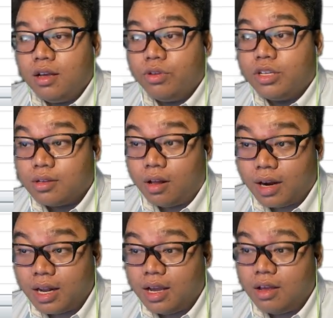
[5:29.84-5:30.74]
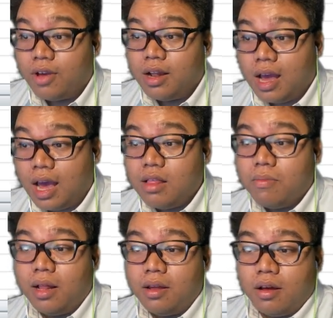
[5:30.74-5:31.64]
which is already given, 8
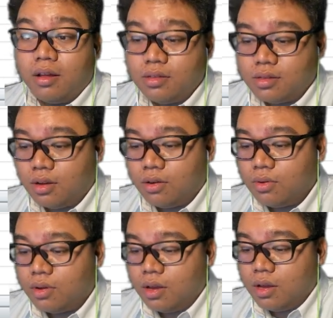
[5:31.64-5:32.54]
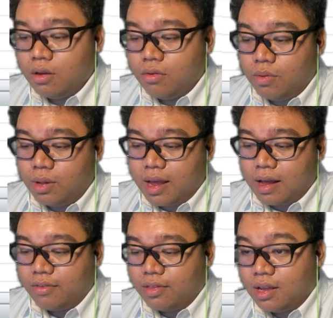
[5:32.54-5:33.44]
million. So we would
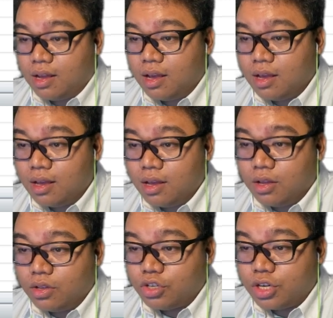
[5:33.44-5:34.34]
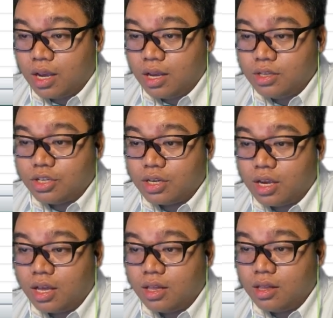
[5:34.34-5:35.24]
have the change
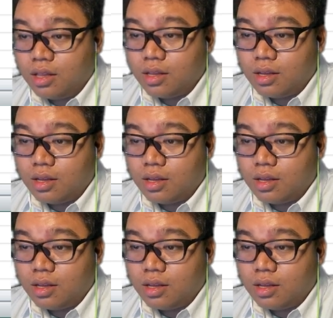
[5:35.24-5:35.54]
in,